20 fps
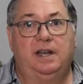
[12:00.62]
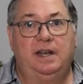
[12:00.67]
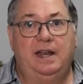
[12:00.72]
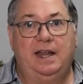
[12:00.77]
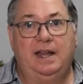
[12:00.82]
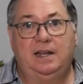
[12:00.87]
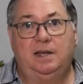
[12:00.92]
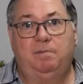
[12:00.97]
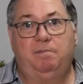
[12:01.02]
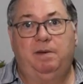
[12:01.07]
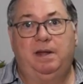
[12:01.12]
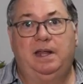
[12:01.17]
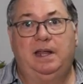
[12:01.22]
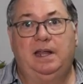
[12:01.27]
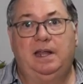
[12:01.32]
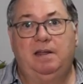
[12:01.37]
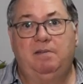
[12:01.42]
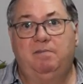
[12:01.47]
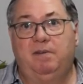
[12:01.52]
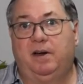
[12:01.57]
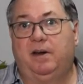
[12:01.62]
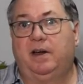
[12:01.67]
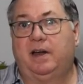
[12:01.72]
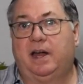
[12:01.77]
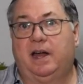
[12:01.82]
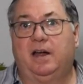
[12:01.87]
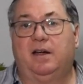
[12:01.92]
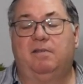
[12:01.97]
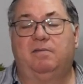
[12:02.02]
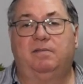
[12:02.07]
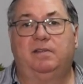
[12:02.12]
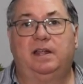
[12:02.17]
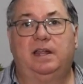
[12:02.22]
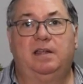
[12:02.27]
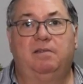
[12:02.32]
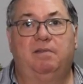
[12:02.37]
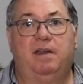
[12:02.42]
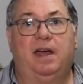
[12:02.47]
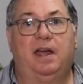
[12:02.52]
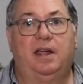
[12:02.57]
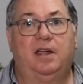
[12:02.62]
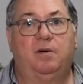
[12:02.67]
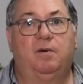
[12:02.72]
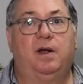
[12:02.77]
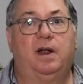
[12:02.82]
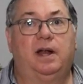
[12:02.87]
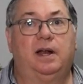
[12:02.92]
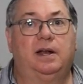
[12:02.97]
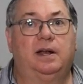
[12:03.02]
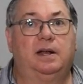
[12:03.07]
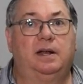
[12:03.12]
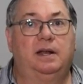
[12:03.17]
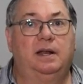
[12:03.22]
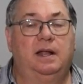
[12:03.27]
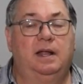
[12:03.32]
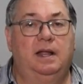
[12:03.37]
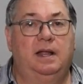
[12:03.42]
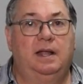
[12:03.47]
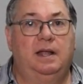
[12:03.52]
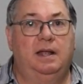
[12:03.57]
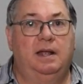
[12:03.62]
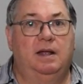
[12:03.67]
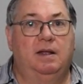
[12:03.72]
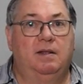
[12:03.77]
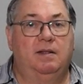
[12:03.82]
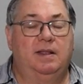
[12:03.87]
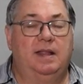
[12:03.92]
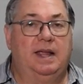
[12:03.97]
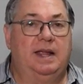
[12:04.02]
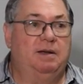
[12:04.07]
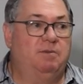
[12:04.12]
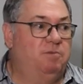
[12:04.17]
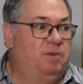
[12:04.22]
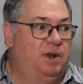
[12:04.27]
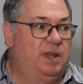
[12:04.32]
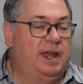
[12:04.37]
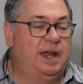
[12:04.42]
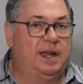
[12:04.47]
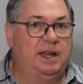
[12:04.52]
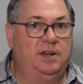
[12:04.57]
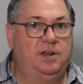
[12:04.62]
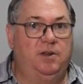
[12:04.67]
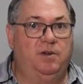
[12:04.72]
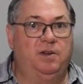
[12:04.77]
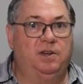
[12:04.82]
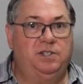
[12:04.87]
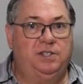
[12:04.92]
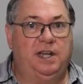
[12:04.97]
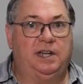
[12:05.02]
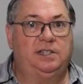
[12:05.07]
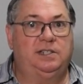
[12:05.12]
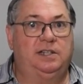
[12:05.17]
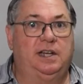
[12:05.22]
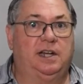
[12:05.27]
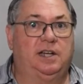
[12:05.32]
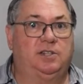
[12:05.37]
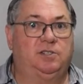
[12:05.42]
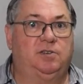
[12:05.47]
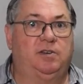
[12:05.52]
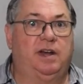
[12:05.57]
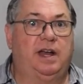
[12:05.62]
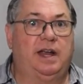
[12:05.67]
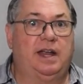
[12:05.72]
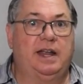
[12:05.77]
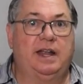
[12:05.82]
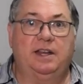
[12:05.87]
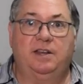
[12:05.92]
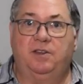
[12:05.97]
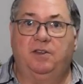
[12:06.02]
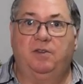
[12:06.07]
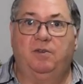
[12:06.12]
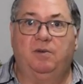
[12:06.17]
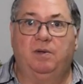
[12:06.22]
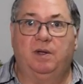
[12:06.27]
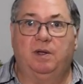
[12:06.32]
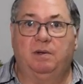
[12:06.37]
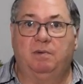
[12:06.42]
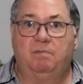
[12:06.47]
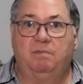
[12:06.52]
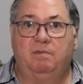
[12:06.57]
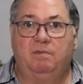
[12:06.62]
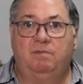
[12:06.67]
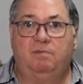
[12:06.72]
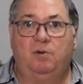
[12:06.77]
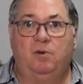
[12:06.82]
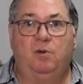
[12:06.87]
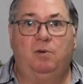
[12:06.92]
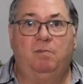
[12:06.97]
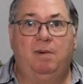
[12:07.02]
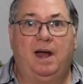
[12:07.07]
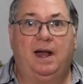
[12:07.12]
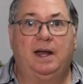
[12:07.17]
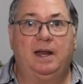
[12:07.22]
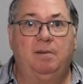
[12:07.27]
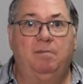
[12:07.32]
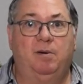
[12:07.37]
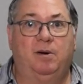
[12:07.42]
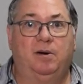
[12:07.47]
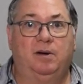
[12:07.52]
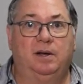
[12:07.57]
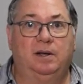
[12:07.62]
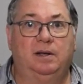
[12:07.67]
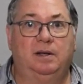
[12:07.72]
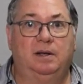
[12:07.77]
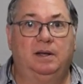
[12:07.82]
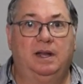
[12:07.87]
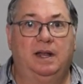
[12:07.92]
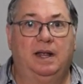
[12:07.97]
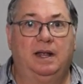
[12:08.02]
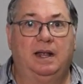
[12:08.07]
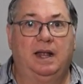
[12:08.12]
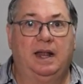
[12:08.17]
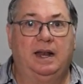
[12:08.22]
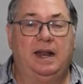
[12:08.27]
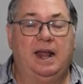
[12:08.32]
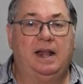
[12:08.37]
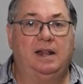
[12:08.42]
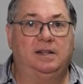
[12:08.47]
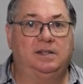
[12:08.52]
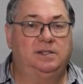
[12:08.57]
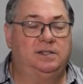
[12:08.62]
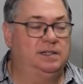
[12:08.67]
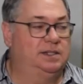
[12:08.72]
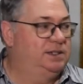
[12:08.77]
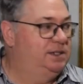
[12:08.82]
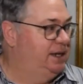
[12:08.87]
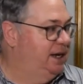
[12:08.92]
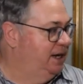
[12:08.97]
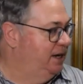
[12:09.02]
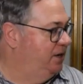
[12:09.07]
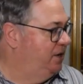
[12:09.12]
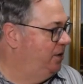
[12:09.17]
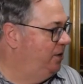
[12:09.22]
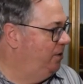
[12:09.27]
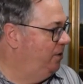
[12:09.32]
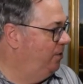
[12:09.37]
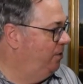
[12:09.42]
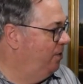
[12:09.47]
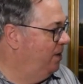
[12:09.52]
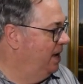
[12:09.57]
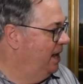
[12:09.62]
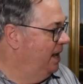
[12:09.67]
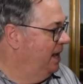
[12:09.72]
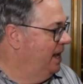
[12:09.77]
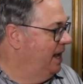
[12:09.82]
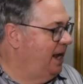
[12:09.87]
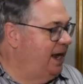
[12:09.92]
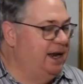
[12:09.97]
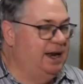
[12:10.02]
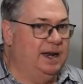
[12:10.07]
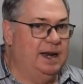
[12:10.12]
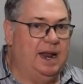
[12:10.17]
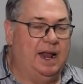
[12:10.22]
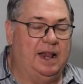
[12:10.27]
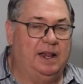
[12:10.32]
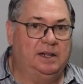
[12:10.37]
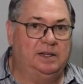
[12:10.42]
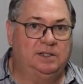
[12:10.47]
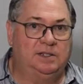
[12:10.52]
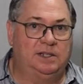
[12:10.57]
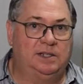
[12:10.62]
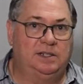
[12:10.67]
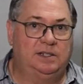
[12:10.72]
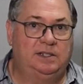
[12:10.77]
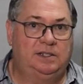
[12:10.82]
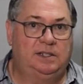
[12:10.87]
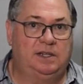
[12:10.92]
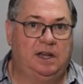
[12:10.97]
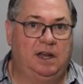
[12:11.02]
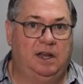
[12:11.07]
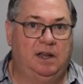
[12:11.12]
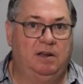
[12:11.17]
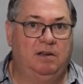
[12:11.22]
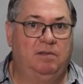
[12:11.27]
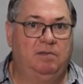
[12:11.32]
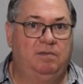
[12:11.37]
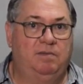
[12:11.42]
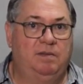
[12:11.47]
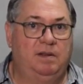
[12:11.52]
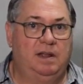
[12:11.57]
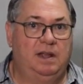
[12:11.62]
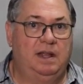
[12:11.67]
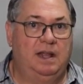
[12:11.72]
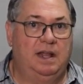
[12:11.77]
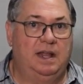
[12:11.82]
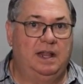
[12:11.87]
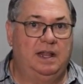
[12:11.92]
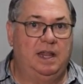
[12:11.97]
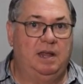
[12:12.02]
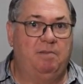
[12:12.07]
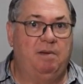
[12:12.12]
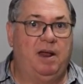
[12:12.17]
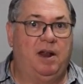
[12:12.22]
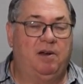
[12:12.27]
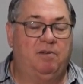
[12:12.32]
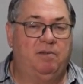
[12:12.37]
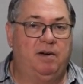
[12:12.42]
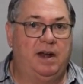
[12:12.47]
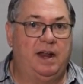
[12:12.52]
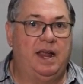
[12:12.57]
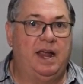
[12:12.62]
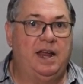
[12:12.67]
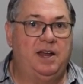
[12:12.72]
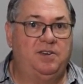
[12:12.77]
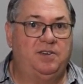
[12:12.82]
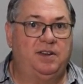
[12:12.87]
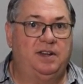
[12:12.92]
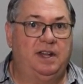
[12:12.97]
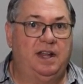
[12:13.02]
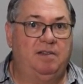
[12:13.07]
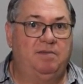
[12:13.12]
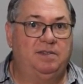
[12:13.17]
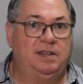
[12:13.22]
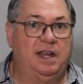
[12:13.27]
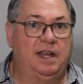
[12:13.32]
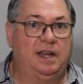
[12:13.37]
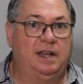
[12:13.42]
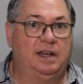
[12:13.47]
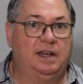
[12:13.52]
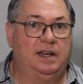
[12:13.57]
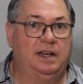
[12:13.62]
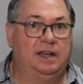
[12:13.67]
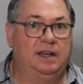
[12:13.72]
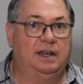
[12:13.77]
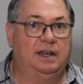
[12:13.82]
need to be very carefully evaluated, they, where they can do a chest x-ray and do a full body burden analysis and do an analysis of the amount of radiation they've taken in.